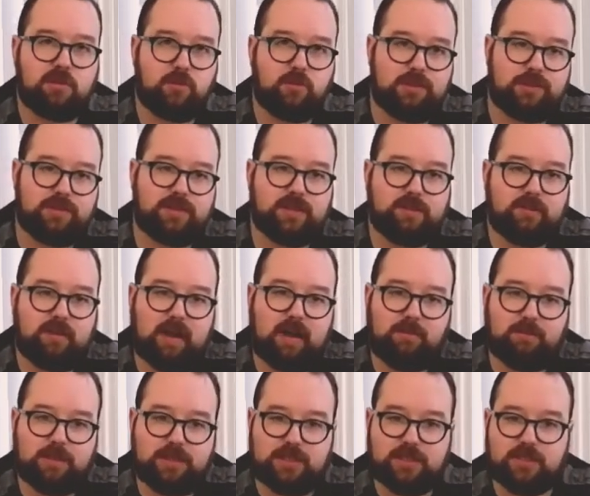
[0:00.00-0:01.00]

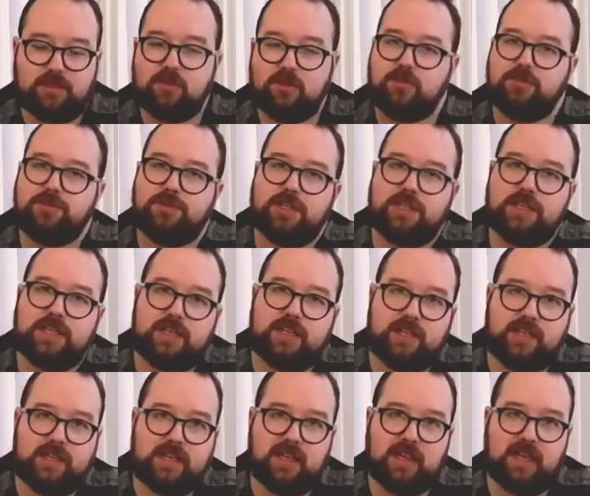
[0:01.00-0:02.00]
Twittergram and indulging in
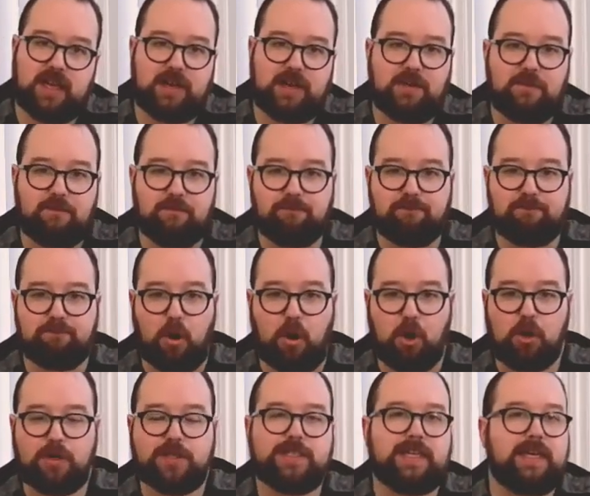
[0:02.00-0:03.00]
a little light
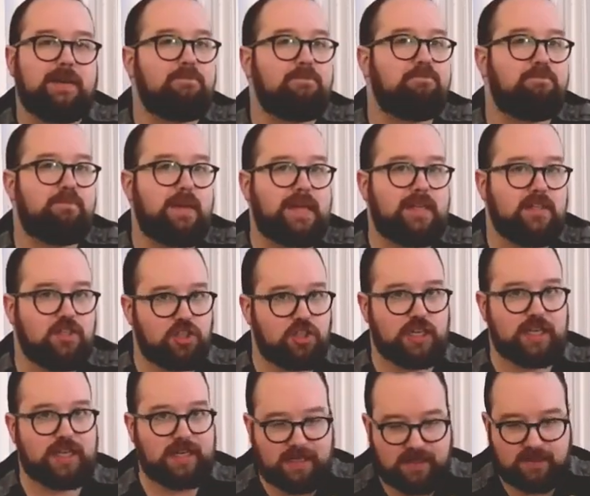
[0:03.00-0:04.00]
box set
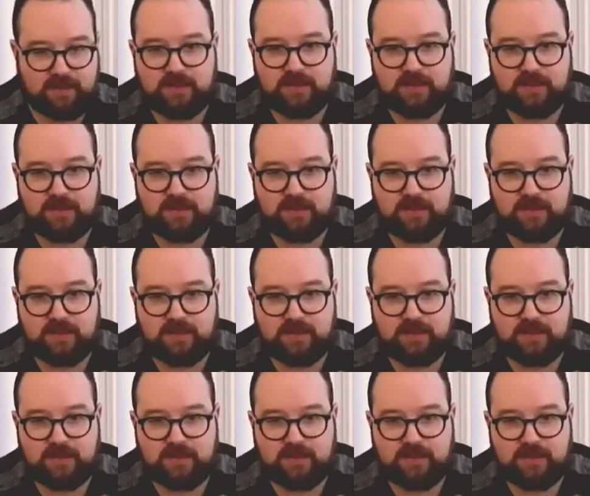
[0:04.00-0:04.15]
binging,